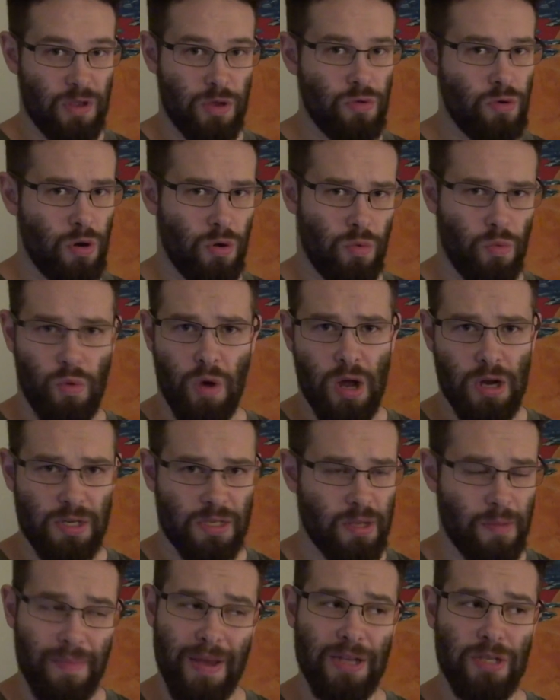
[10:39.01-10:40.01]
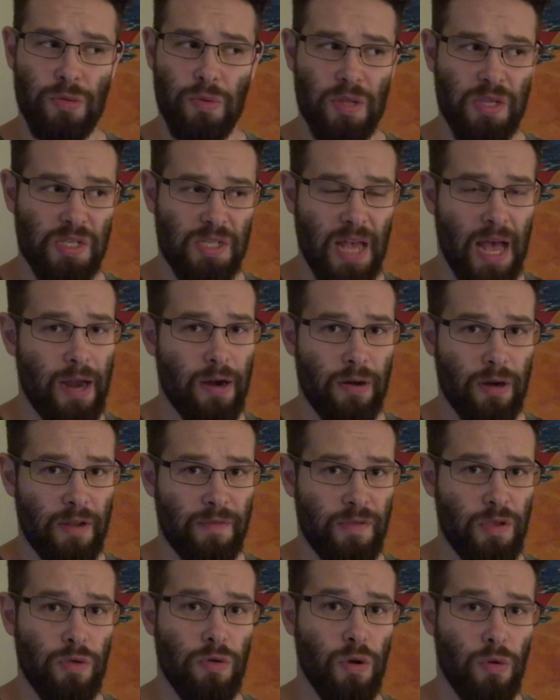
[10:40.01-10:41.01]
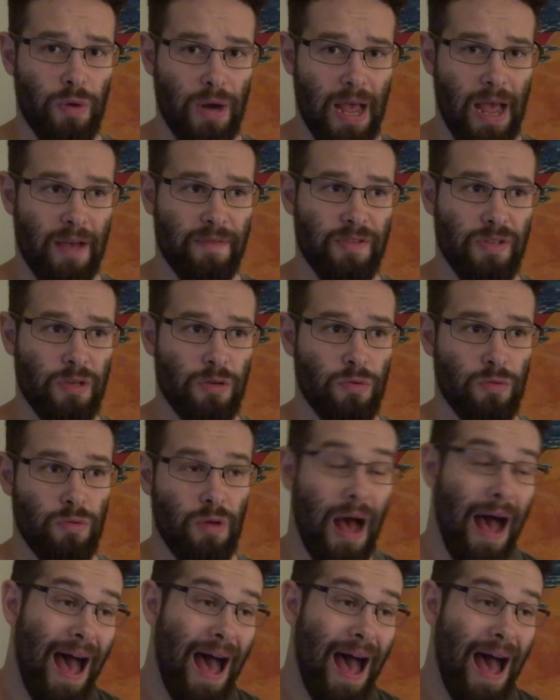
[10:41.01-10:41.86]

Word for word: you don't want to mess with Saturn if you don't have to.